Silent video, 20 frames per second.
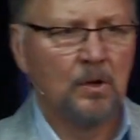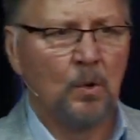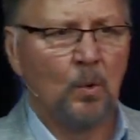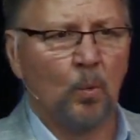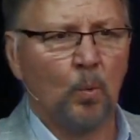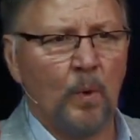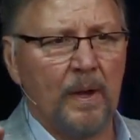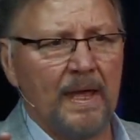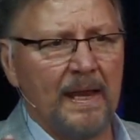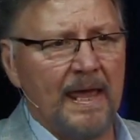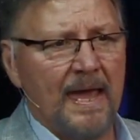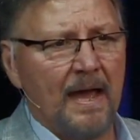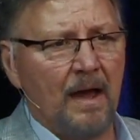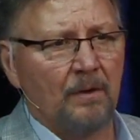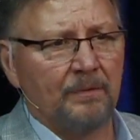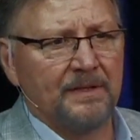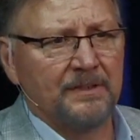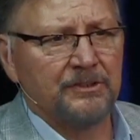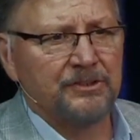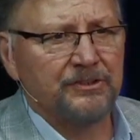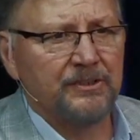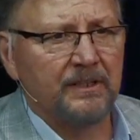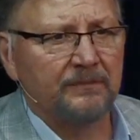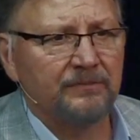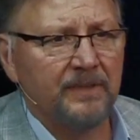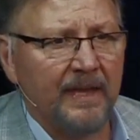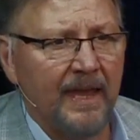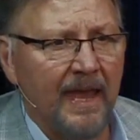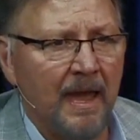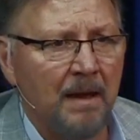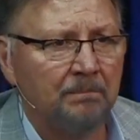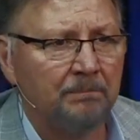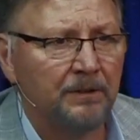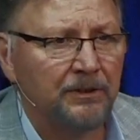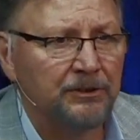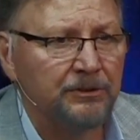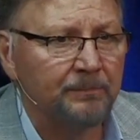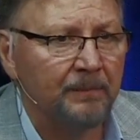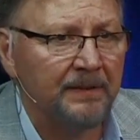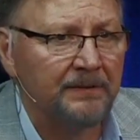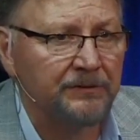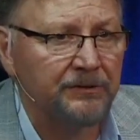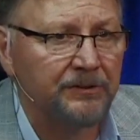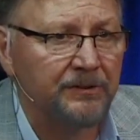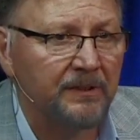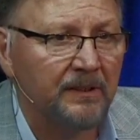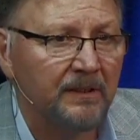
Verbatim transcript: went out and set the ambushments.